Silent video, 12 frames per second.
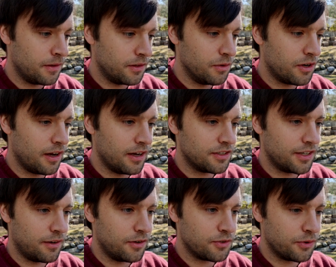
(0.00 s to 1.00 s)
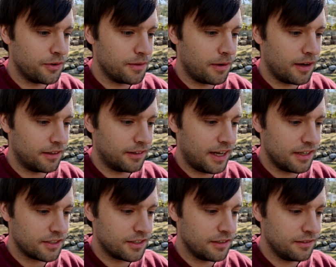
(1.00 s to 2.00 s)
Yukon Territory by
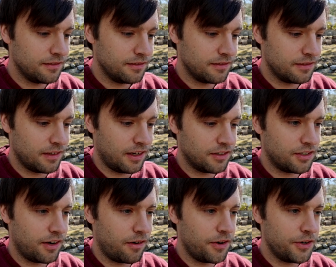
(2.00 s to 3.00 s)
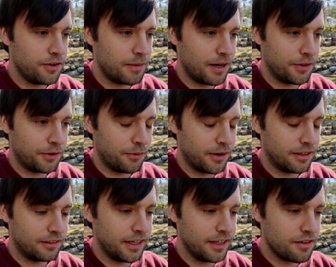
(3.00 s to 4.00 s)
Alaska, Ontario by the
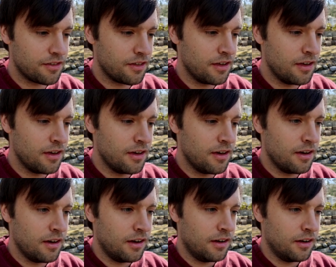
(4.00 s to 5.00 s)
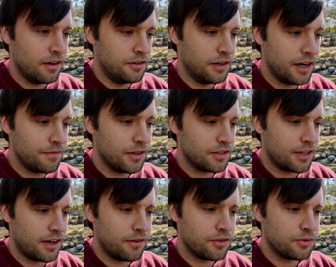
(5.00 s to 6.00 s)
Great Lakes, Nunavut
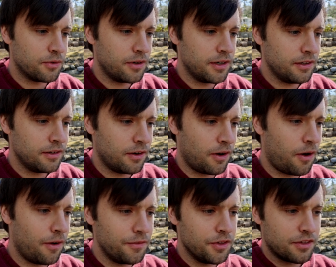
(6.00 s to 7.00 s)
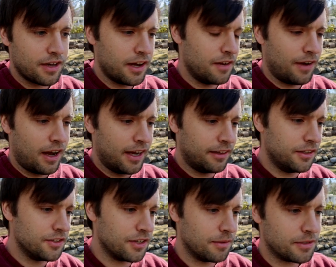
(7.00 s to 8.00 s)
Territory, all of these kind of
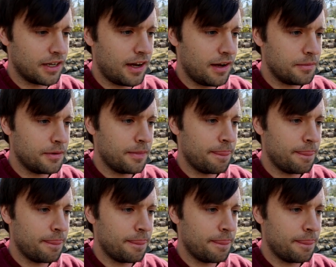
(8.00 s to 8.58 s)
islands up top.